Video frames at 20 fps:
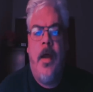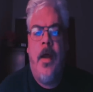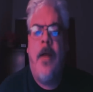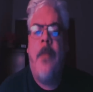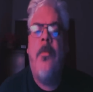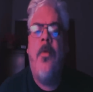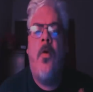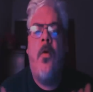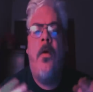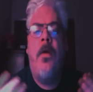And
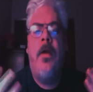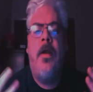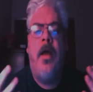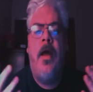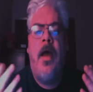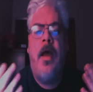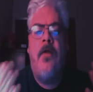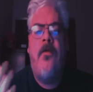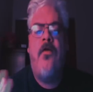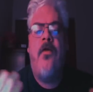I'm going to
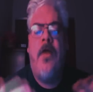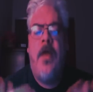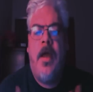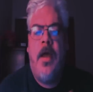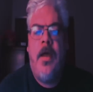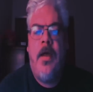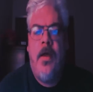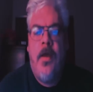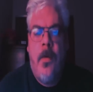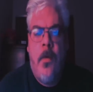
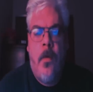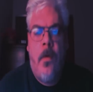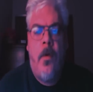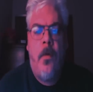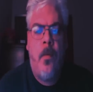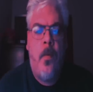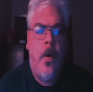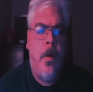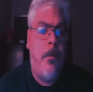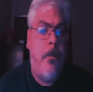educate you
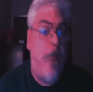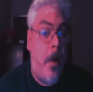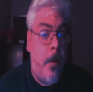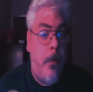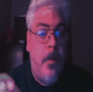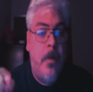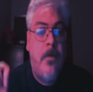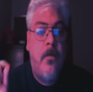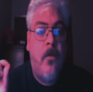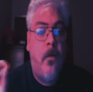on what public